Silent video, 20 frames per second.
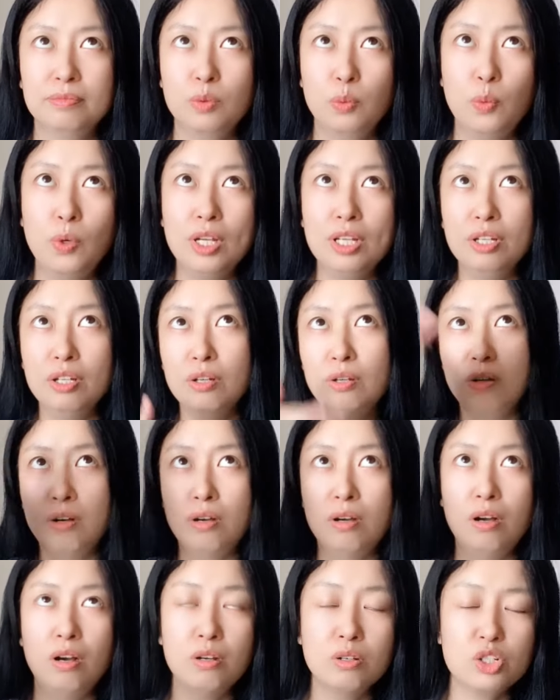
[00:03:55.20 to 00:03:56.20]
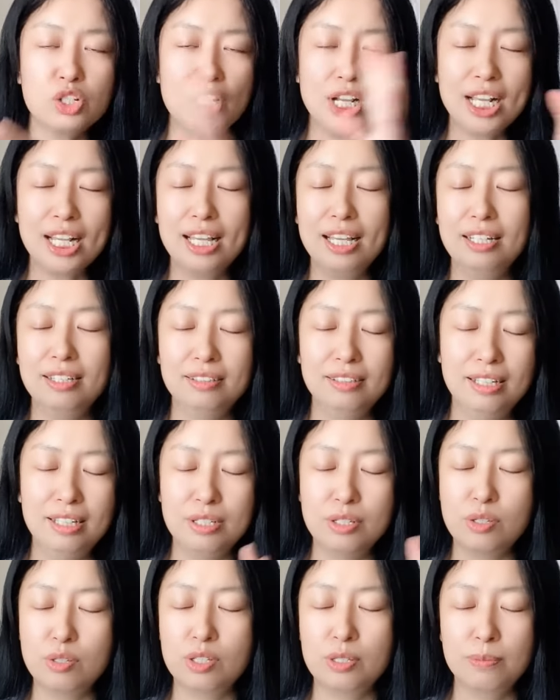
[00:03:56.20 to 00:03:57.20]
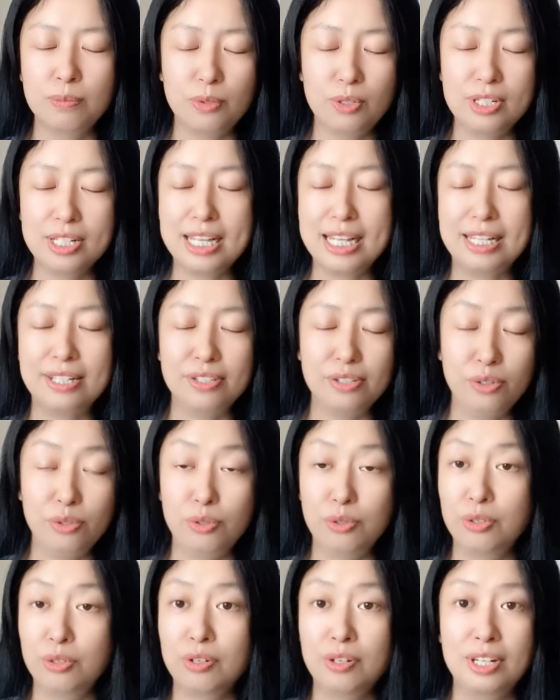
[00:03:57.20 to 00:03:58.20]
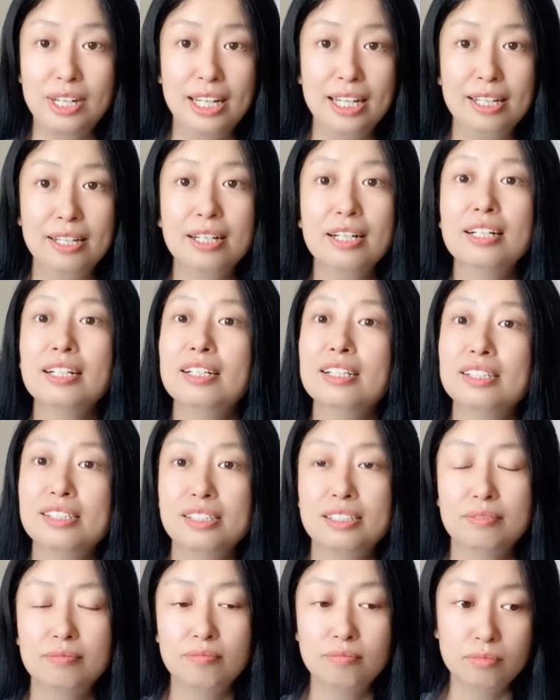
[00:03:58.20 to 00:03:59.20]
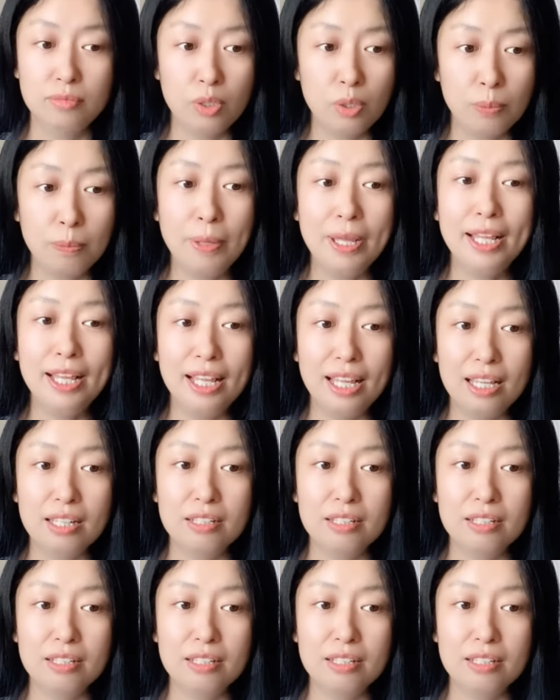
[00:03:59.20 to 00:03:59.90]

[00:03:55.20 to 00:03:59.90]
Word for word: When you're all checking these small tasks, you already obey